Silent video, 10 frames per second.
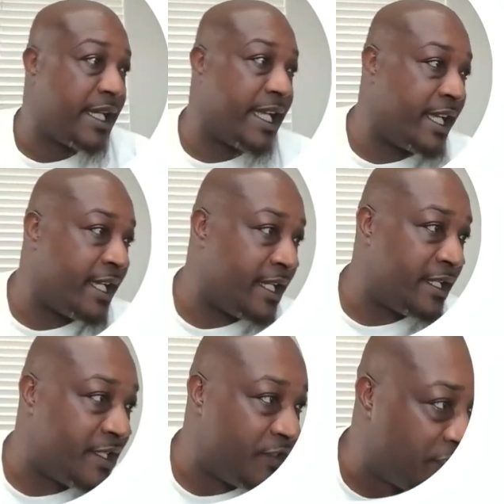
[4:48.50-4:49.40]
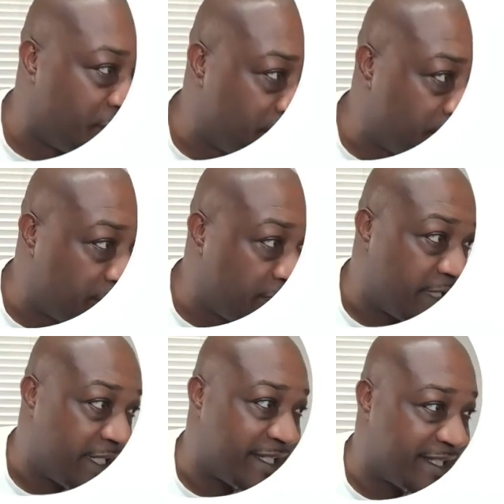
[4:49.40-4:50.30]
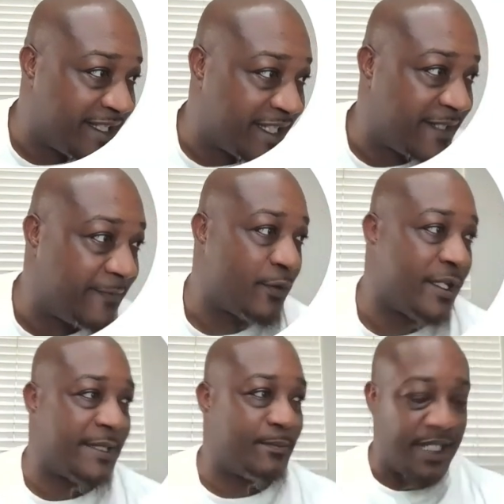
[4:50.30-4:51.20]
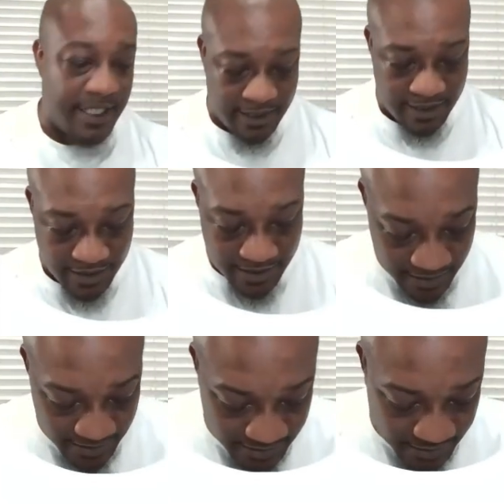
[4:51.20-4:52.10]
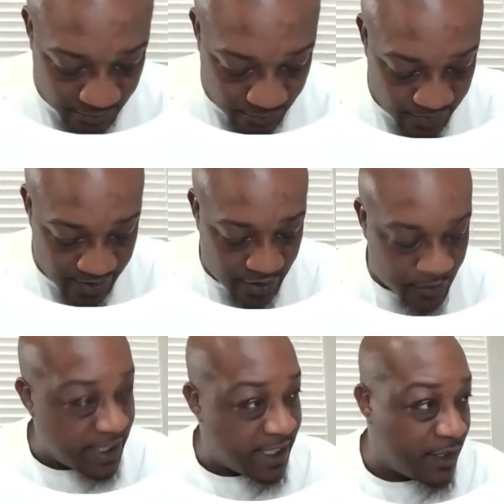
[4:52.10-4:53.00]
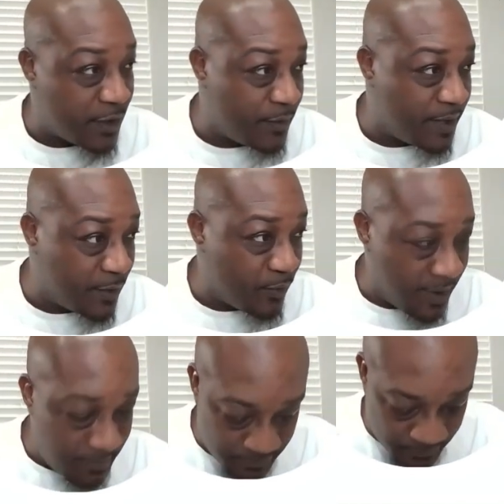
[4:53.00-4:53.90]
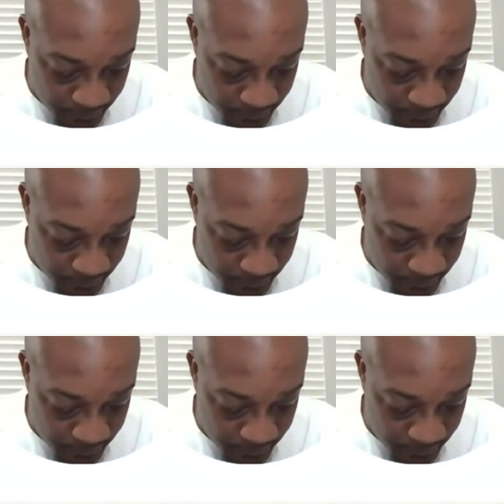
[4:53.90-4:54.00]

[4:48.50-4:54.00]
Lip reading: And the gender is a 60-40 split. So we're going to go ahead and go with the women,